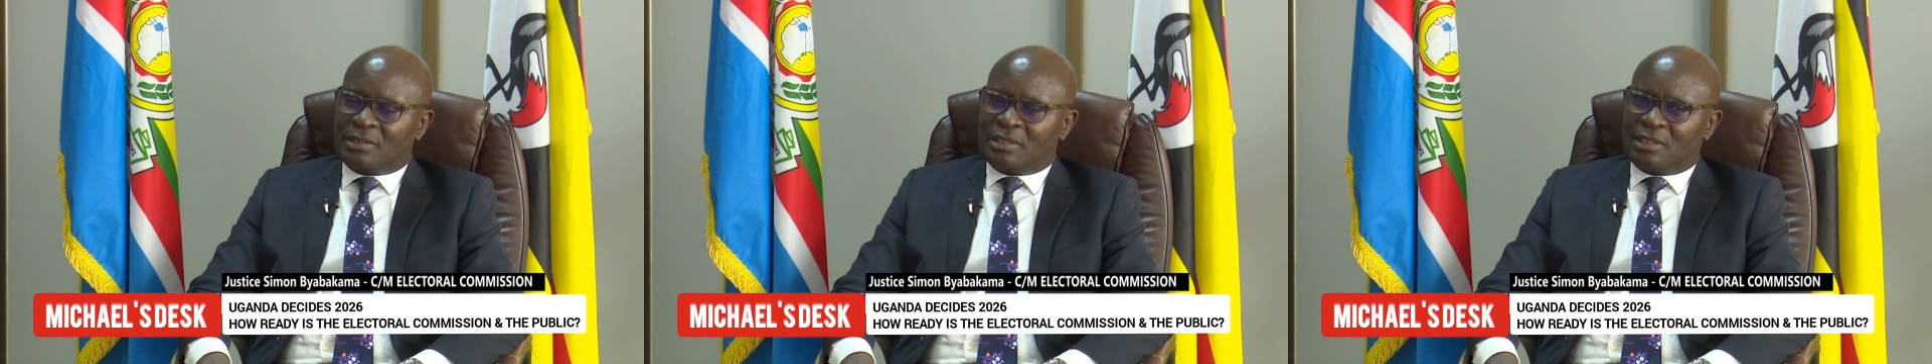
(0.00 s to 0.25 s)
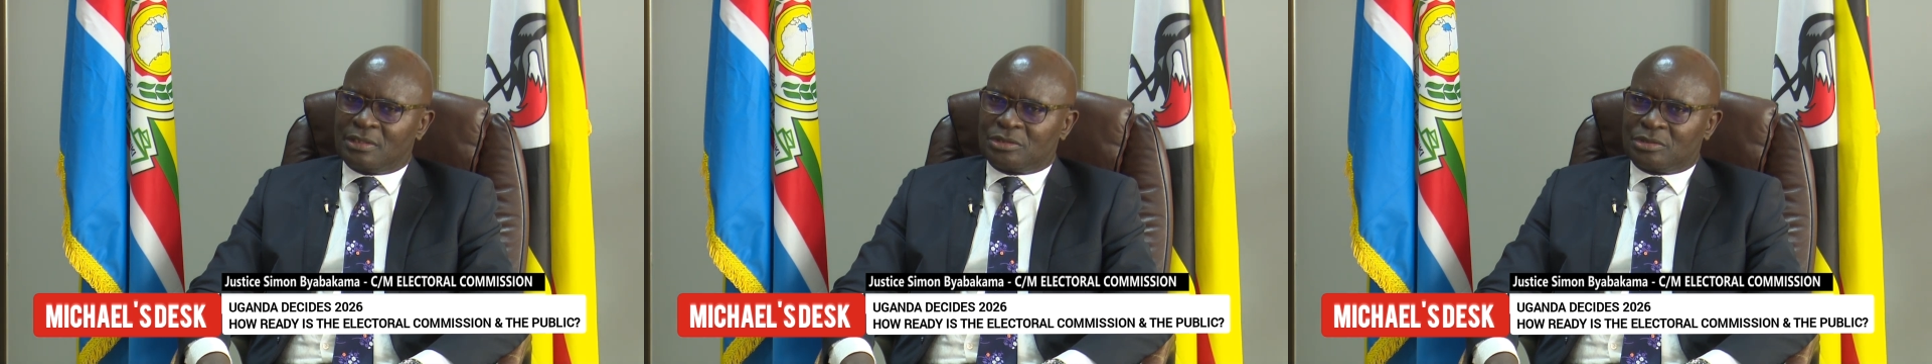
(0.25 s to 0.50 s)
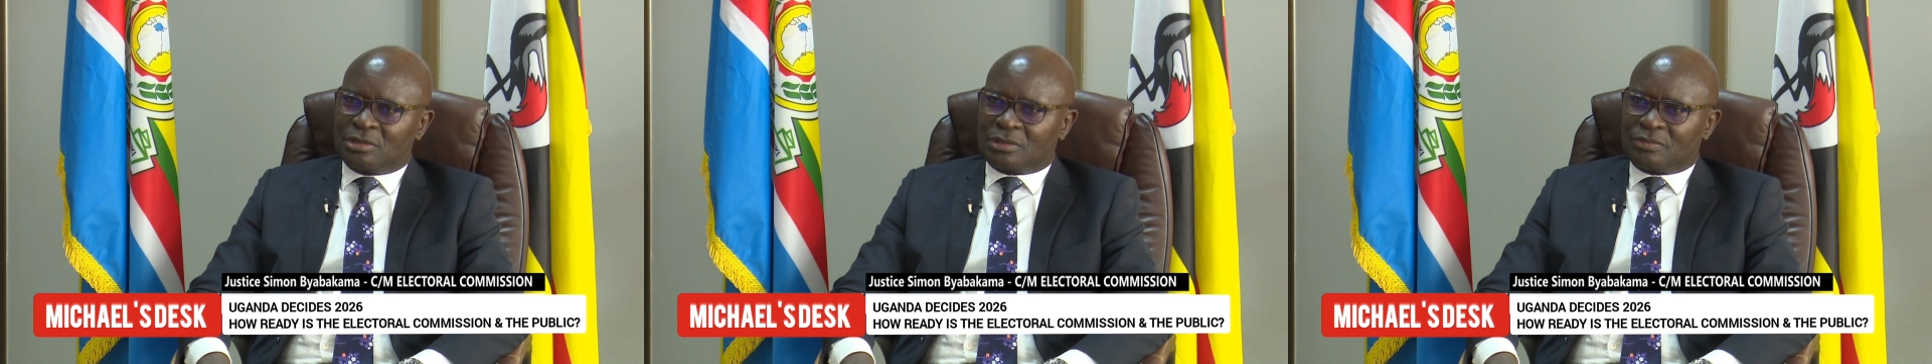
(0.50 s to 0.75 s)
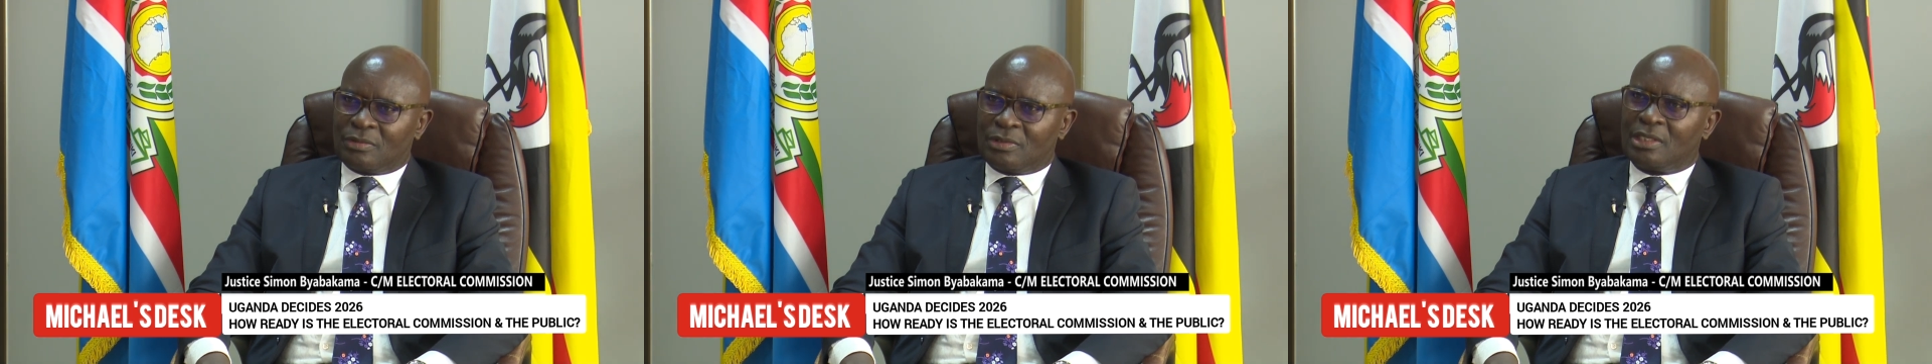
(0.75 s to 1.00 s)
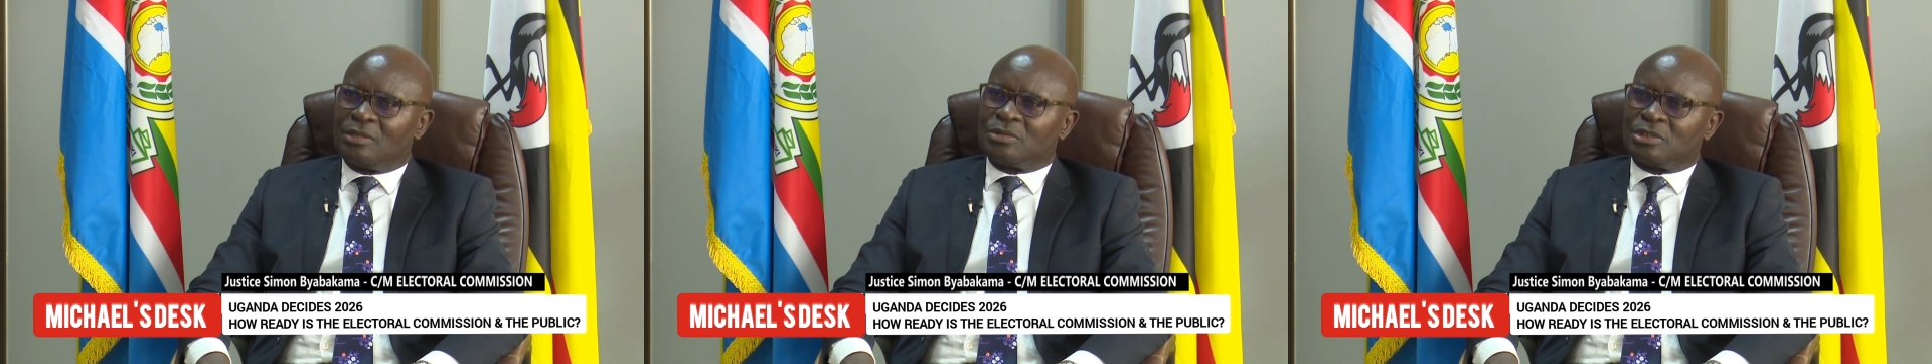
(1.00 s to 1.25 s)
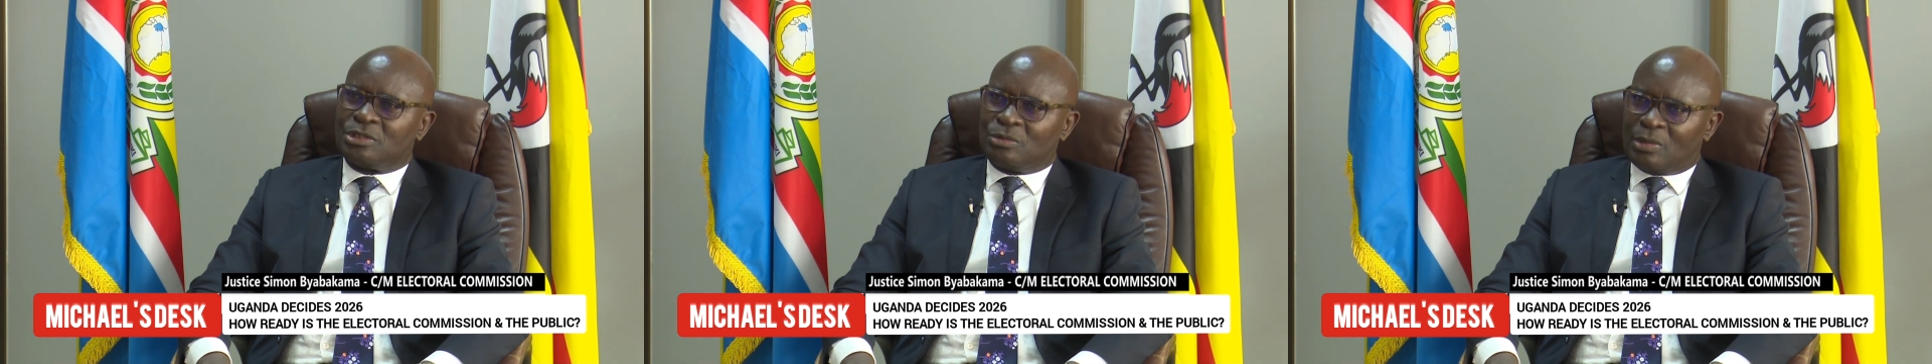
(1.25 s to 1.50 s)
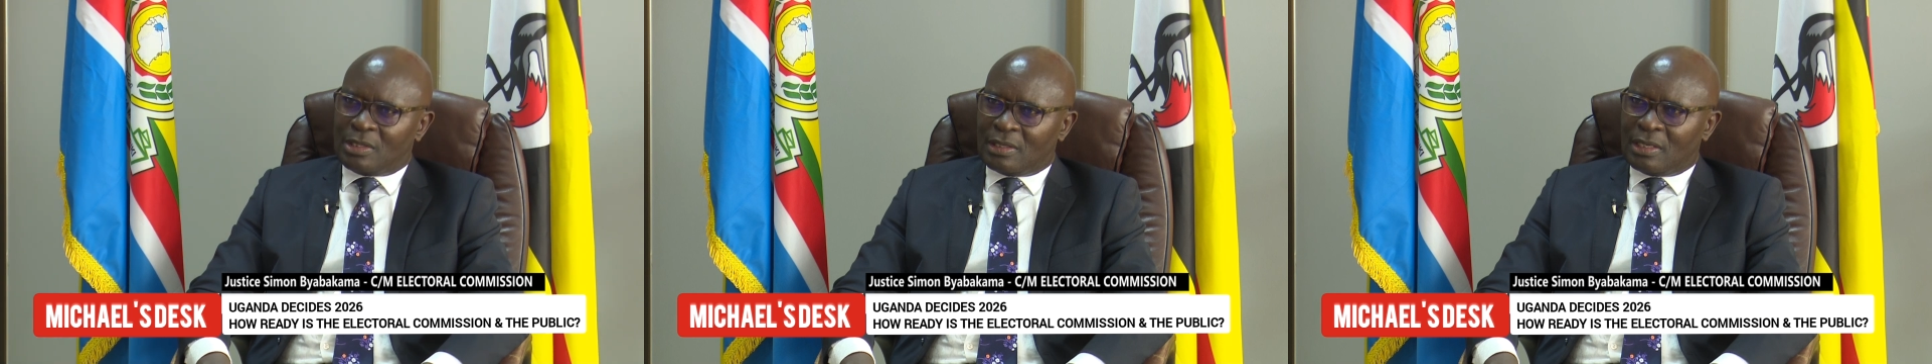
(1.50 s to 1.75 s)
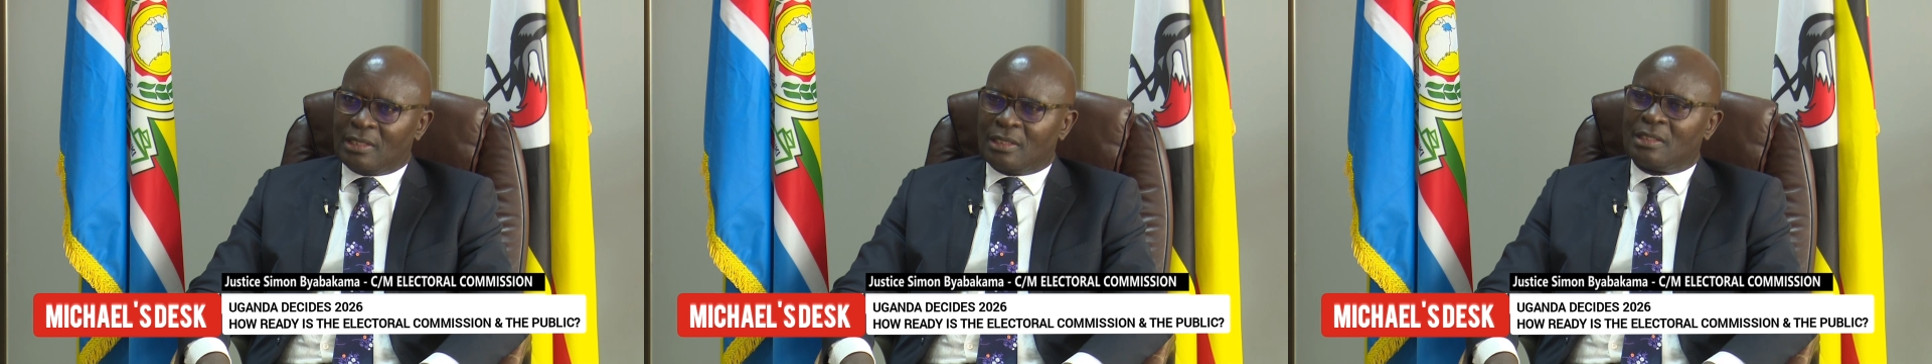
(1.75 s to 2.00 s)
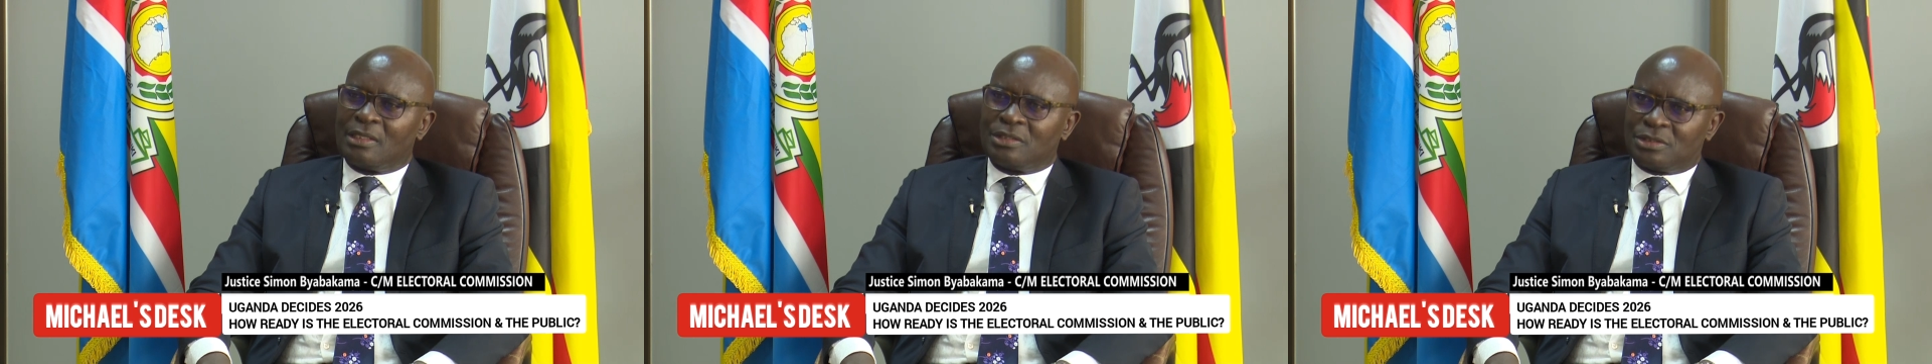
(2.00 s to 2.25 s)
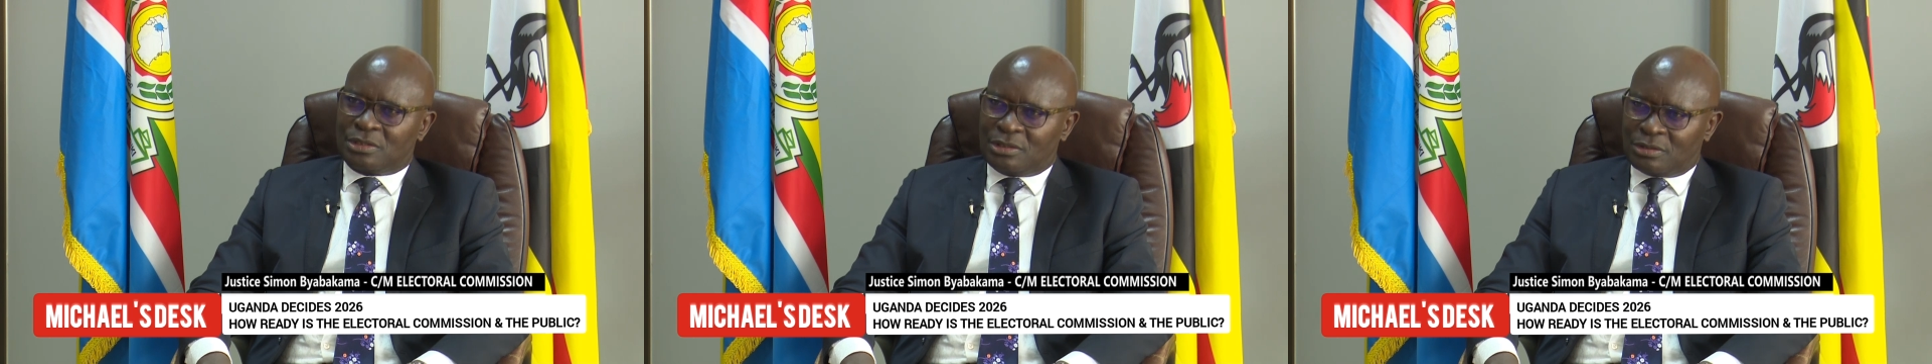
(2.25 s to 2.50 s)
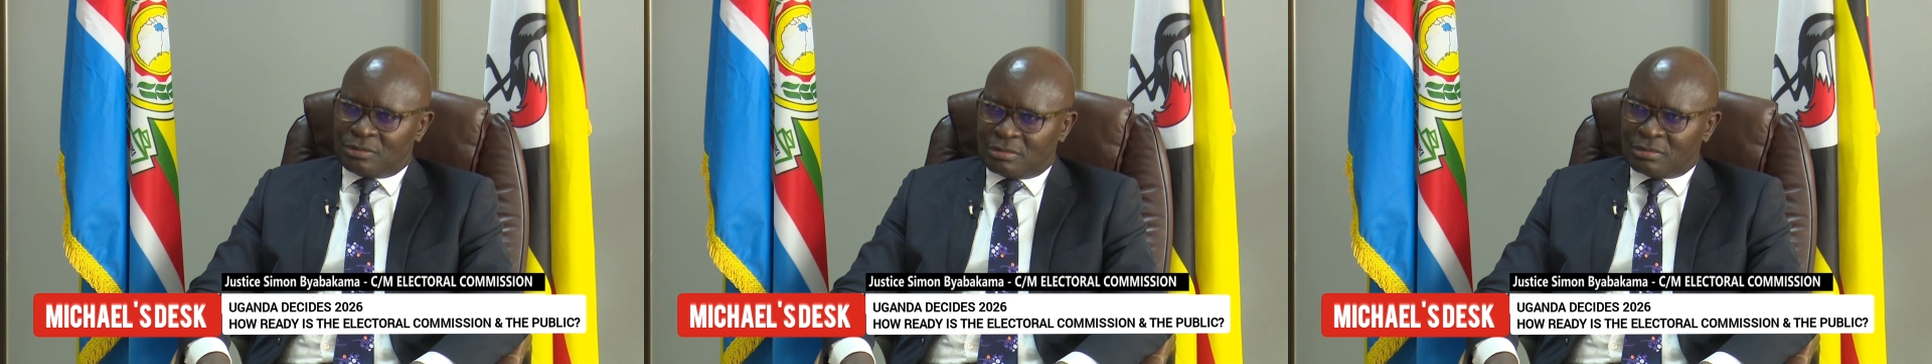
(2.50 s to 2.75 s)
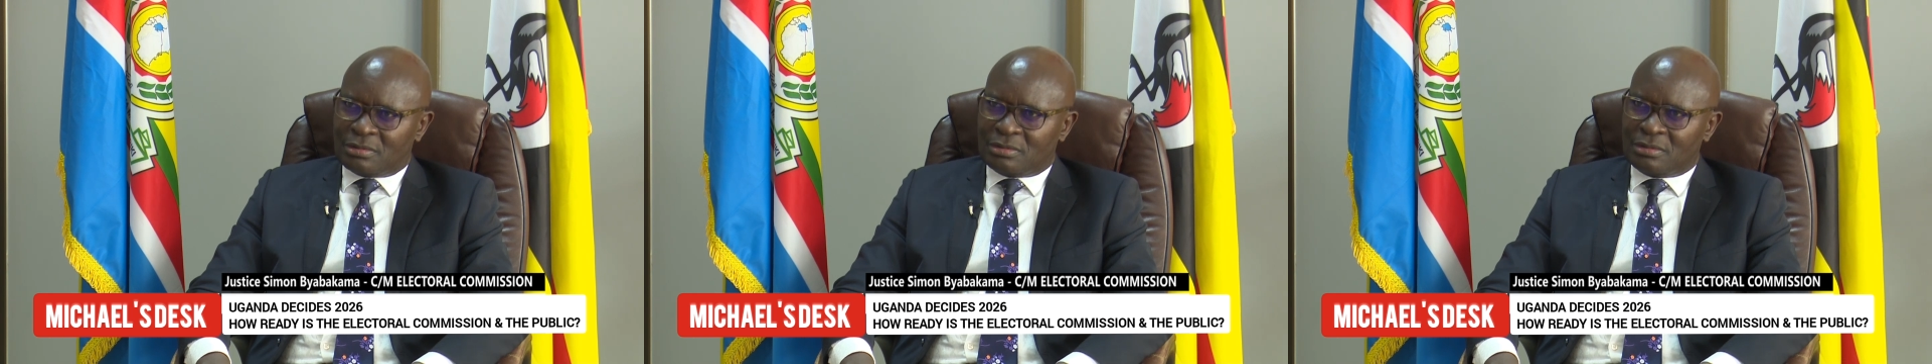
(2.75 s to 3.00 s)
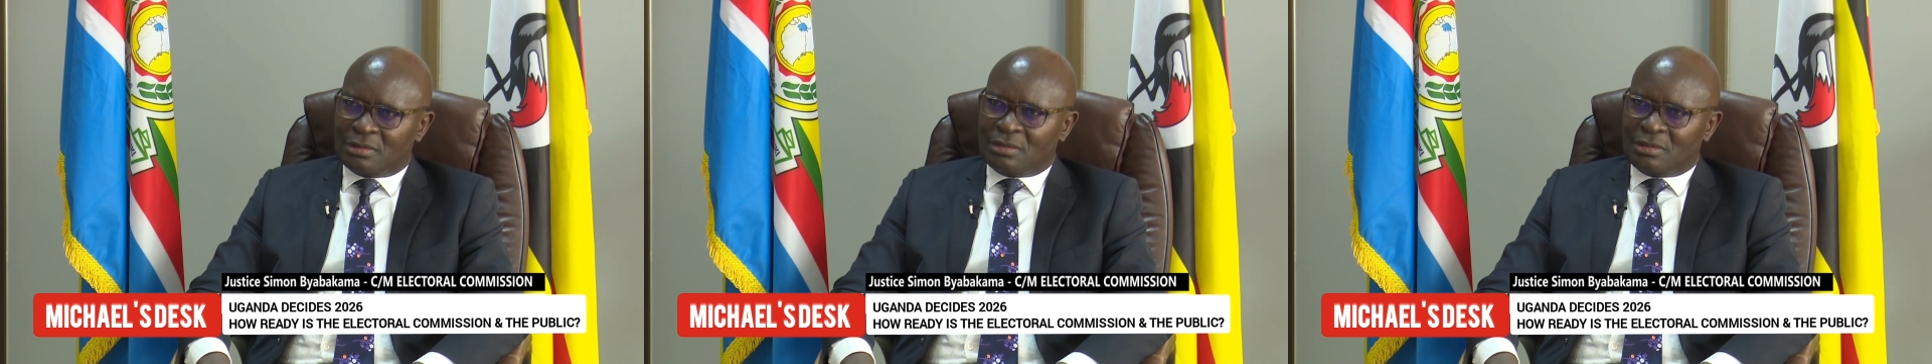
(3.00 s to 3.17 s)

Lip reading: elections for LOC1 and LOC2,